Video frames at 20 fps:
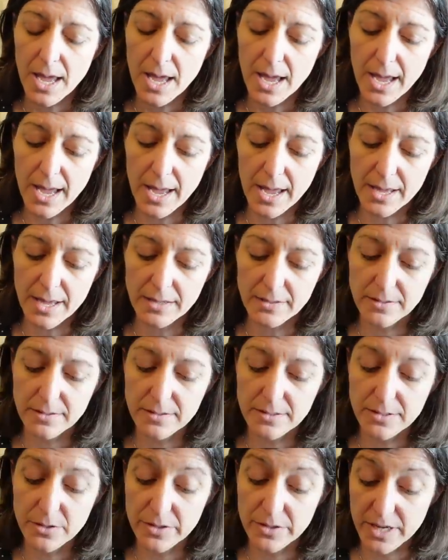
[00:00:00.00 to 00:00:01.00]

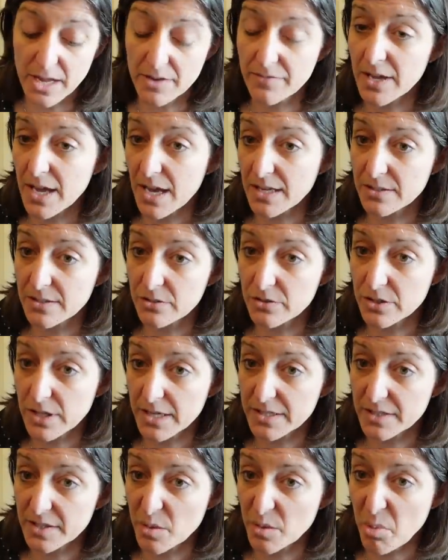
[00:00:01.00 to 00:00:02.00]
And so the Navy has their
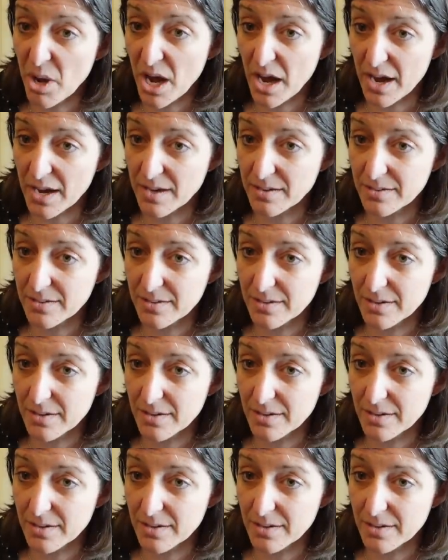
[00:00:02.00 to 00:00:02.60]
slice of the pie,